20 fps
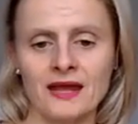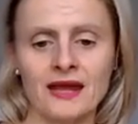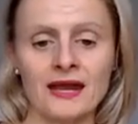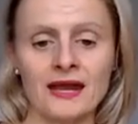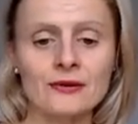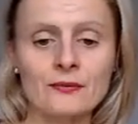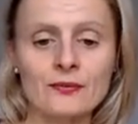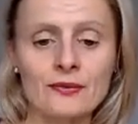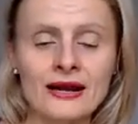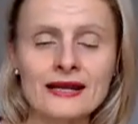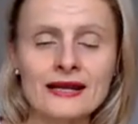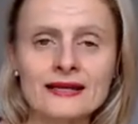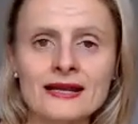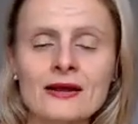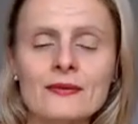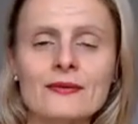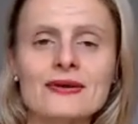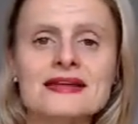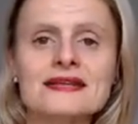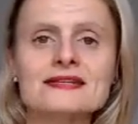And right
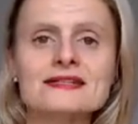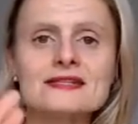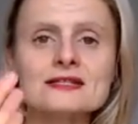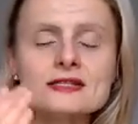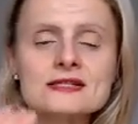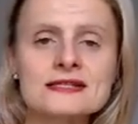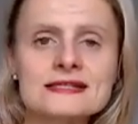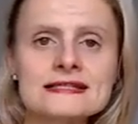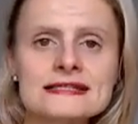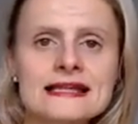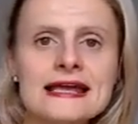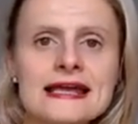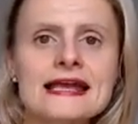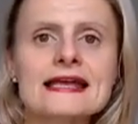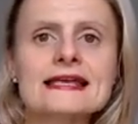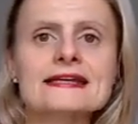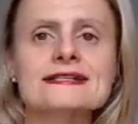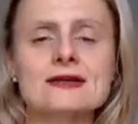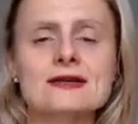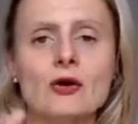now it
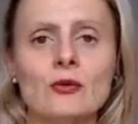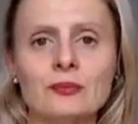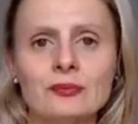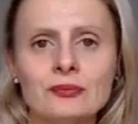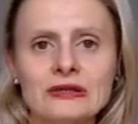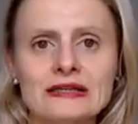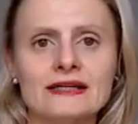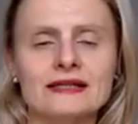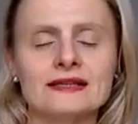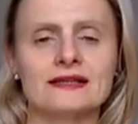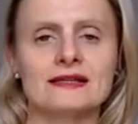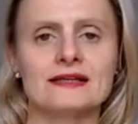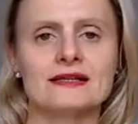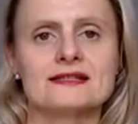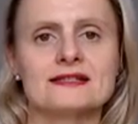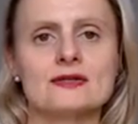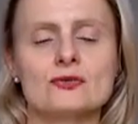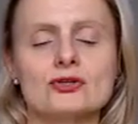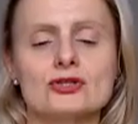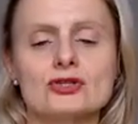stays completely.
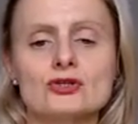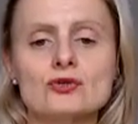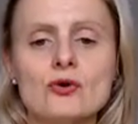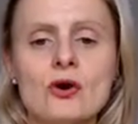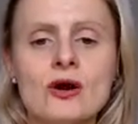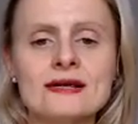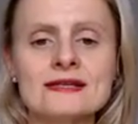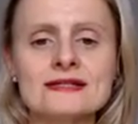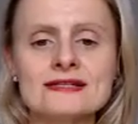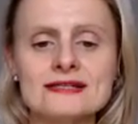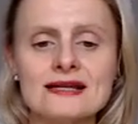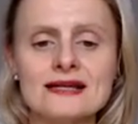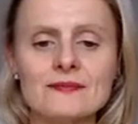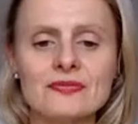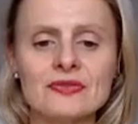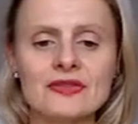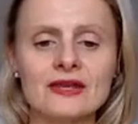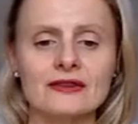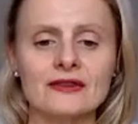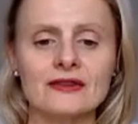So it's not
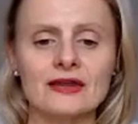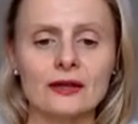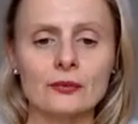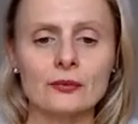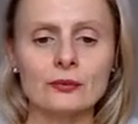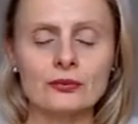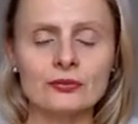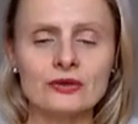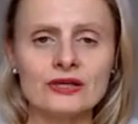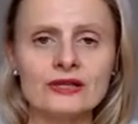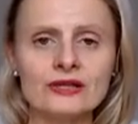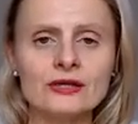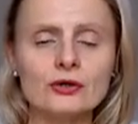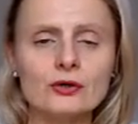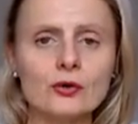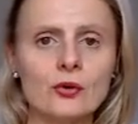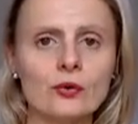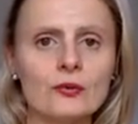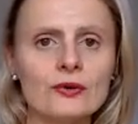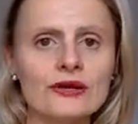something like really
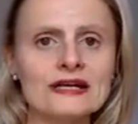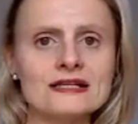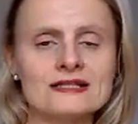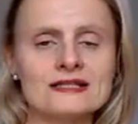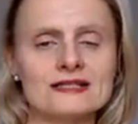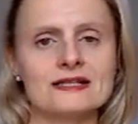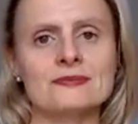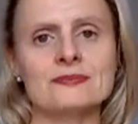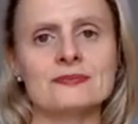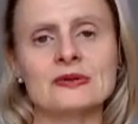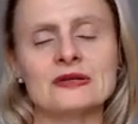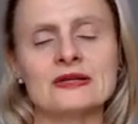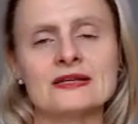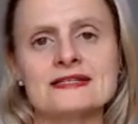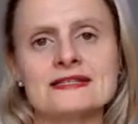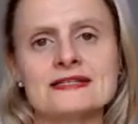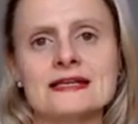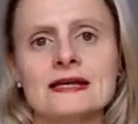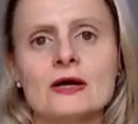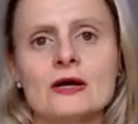going deep in a
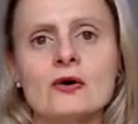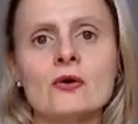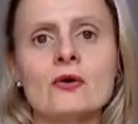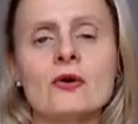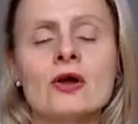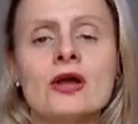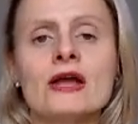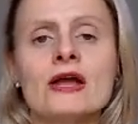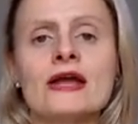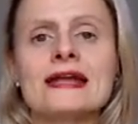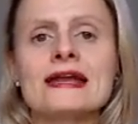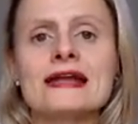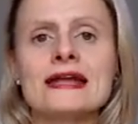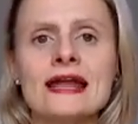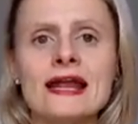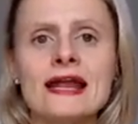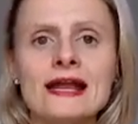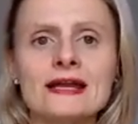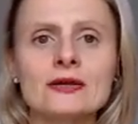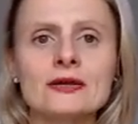skill
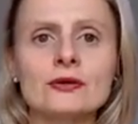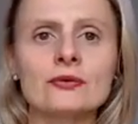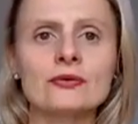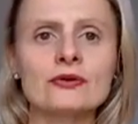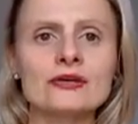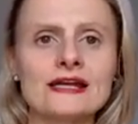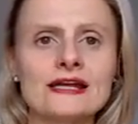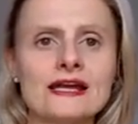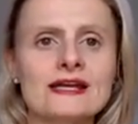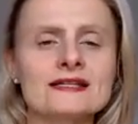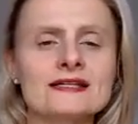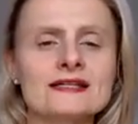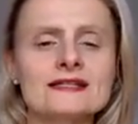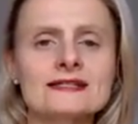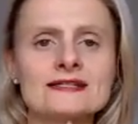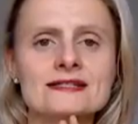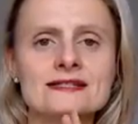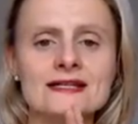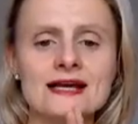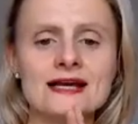can create
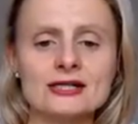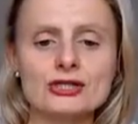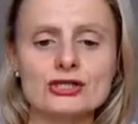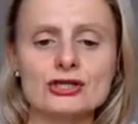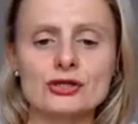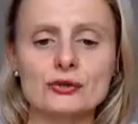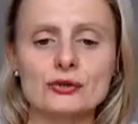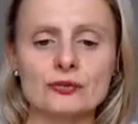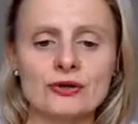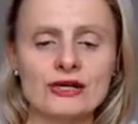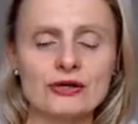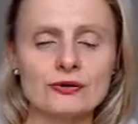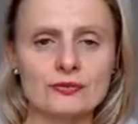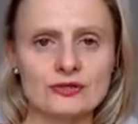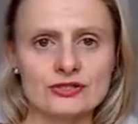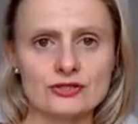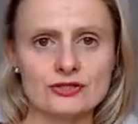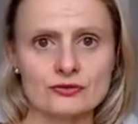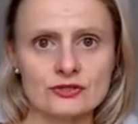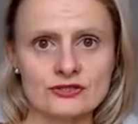such a great
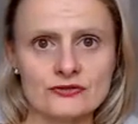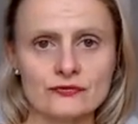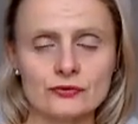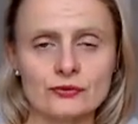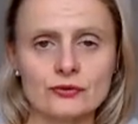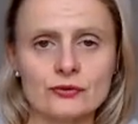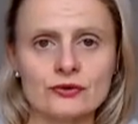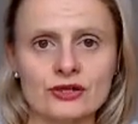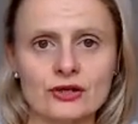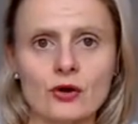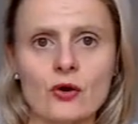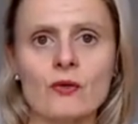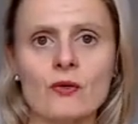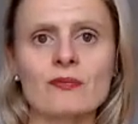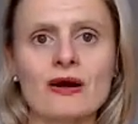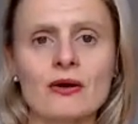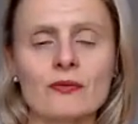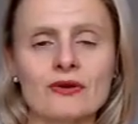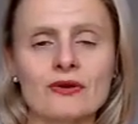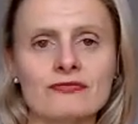results for you in
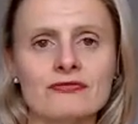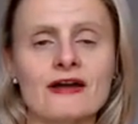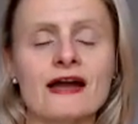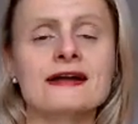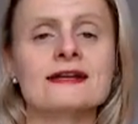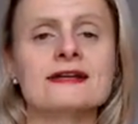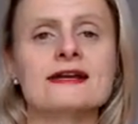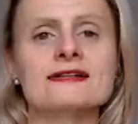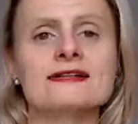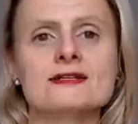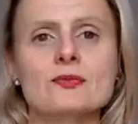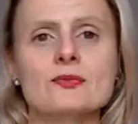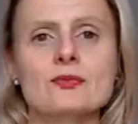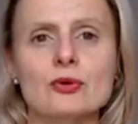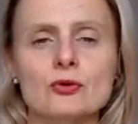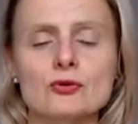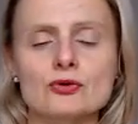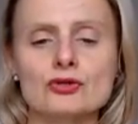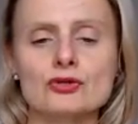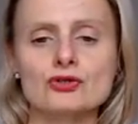compound effect, as
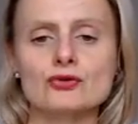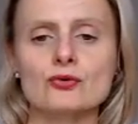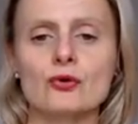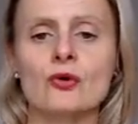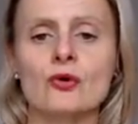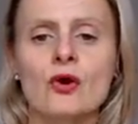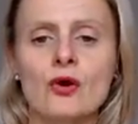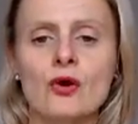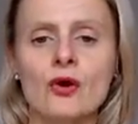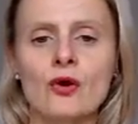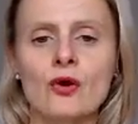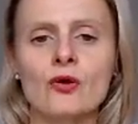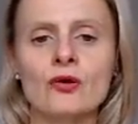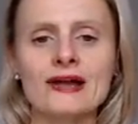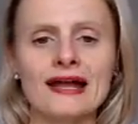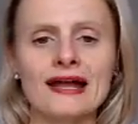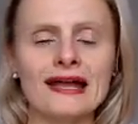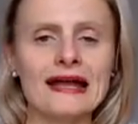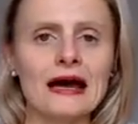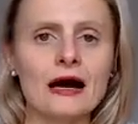opposed to,
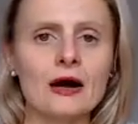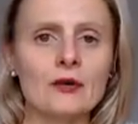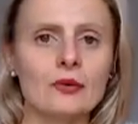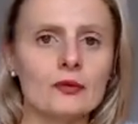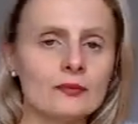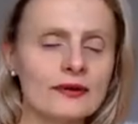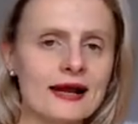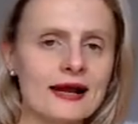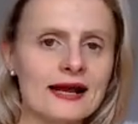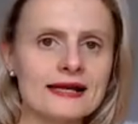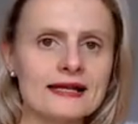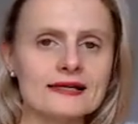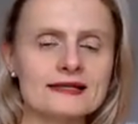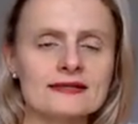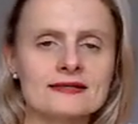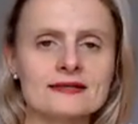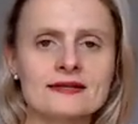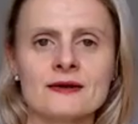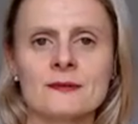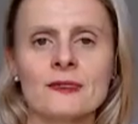okay, I'll read
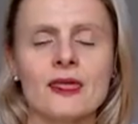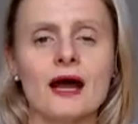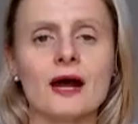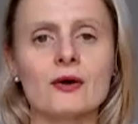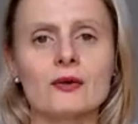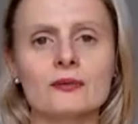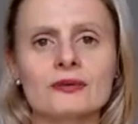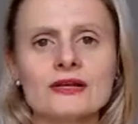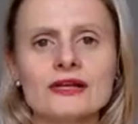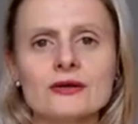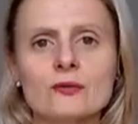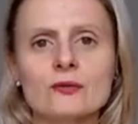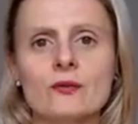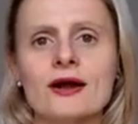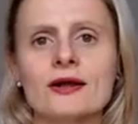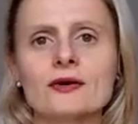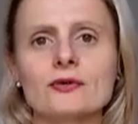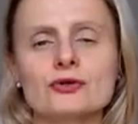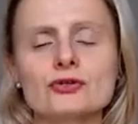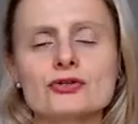
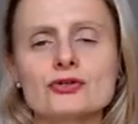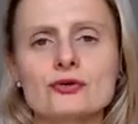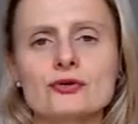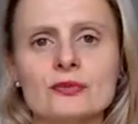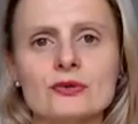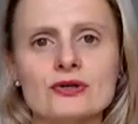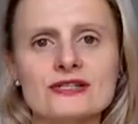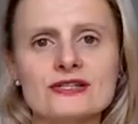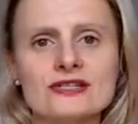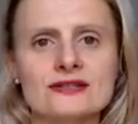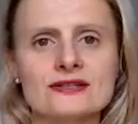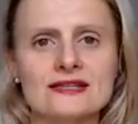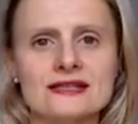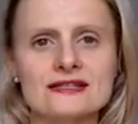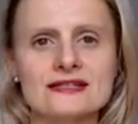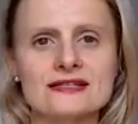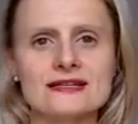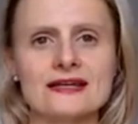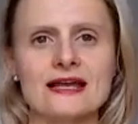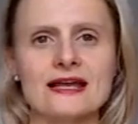1 or 2 books on
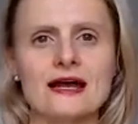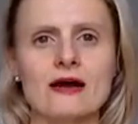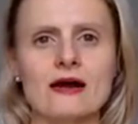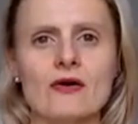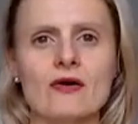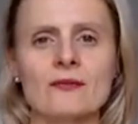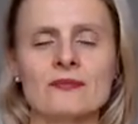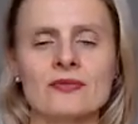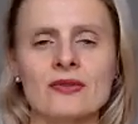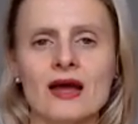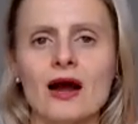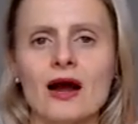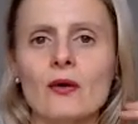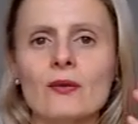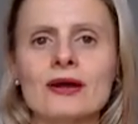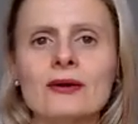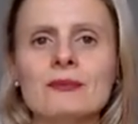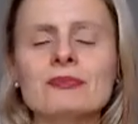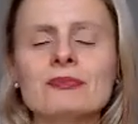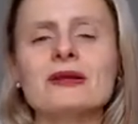that skill,
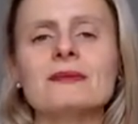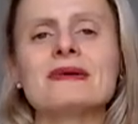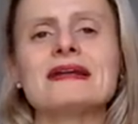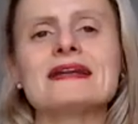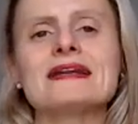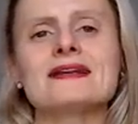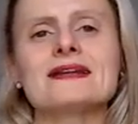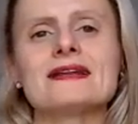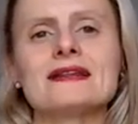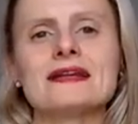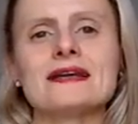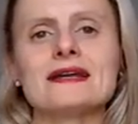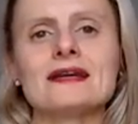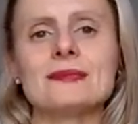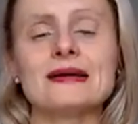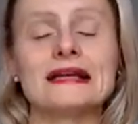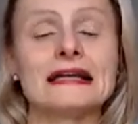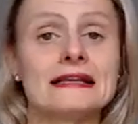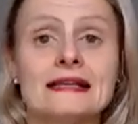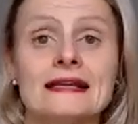I'll implement it a little
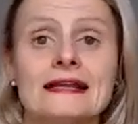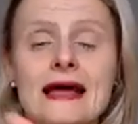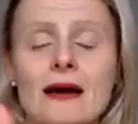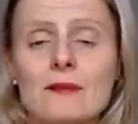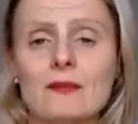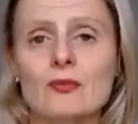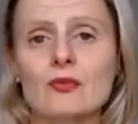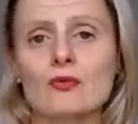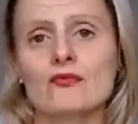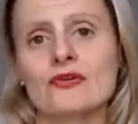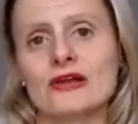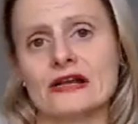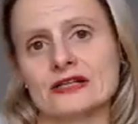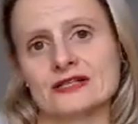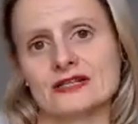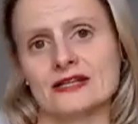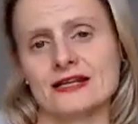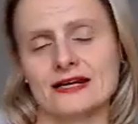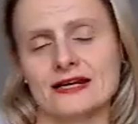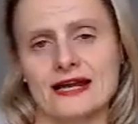bit, and then I'm moving
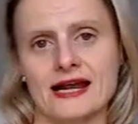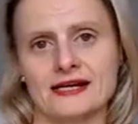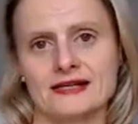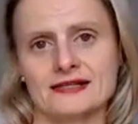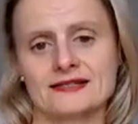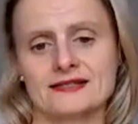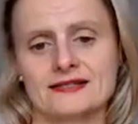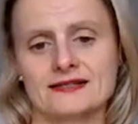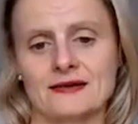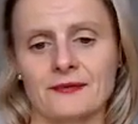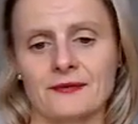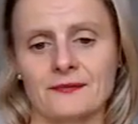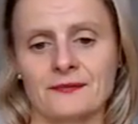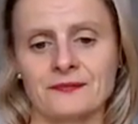to the next.